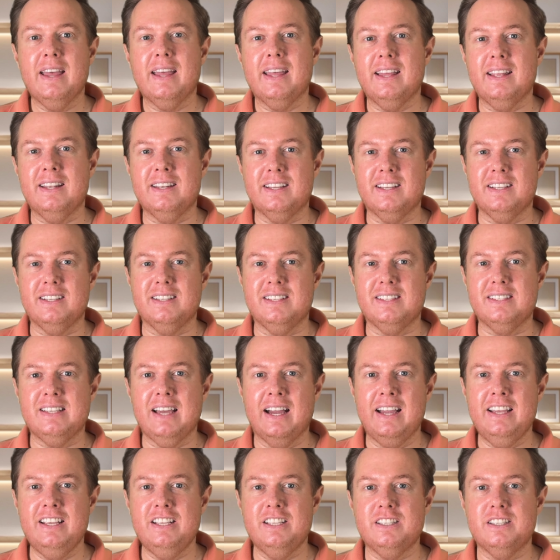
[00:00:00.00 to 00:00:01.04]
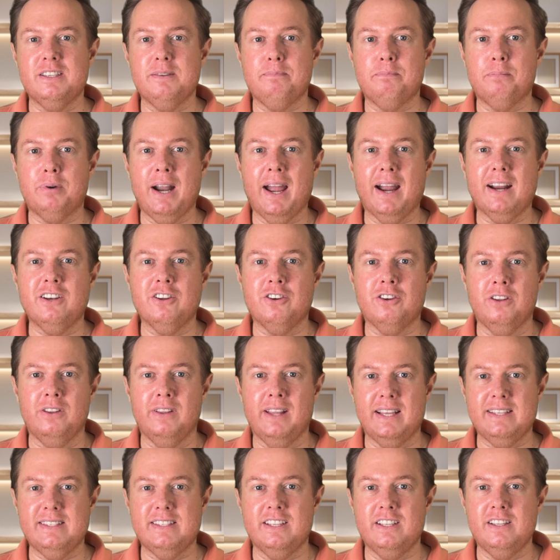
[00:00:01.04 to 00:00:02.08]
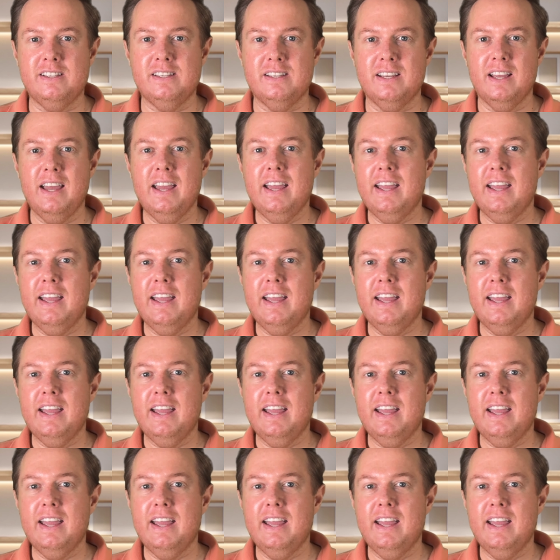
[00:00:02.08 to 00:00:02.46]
In concise, practical lessons,